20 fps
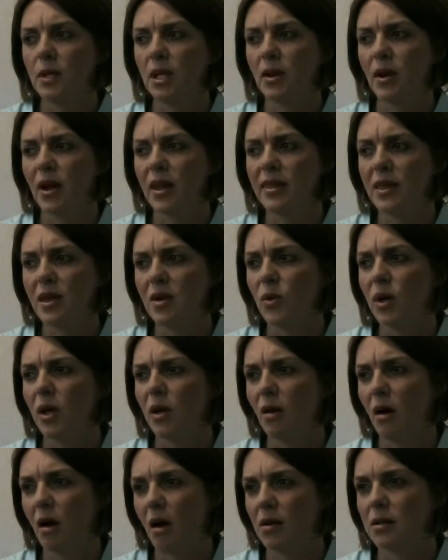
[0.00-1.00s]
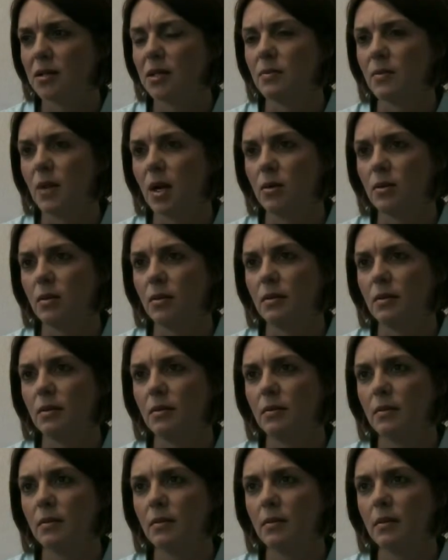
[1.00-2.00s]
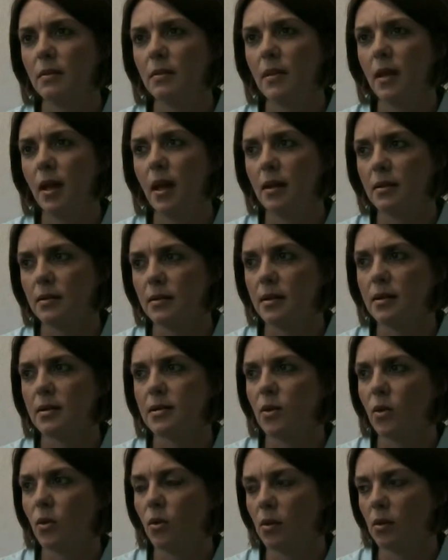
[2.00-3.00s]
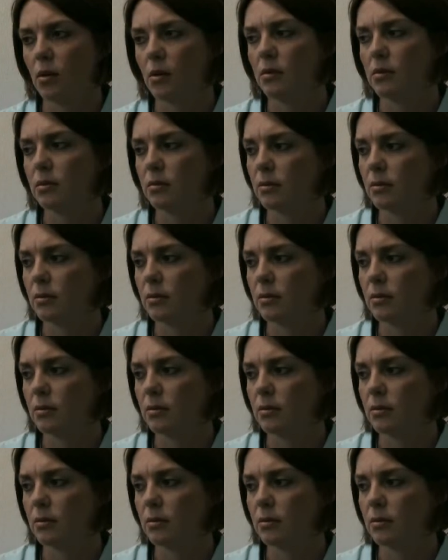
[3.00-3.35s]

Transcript: I think we called him on, and his whole